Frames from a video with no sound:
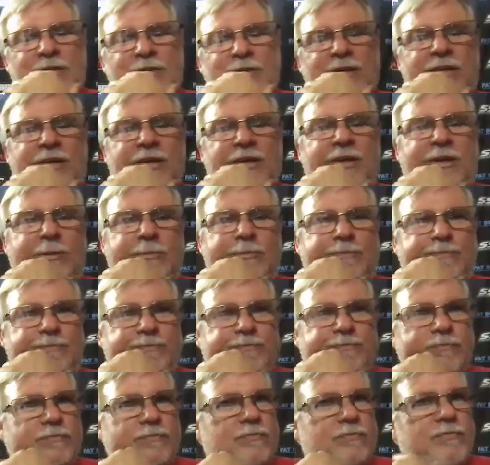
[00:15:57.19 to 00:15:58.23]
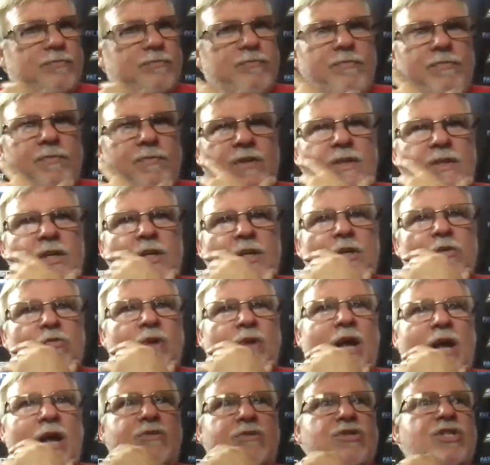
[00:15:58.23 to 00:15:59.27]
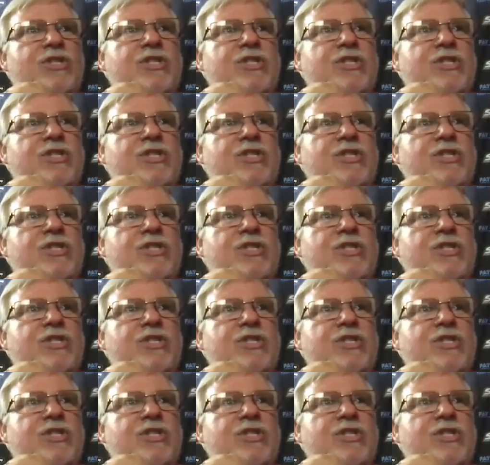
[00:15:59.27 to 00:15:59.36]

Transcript: You know, round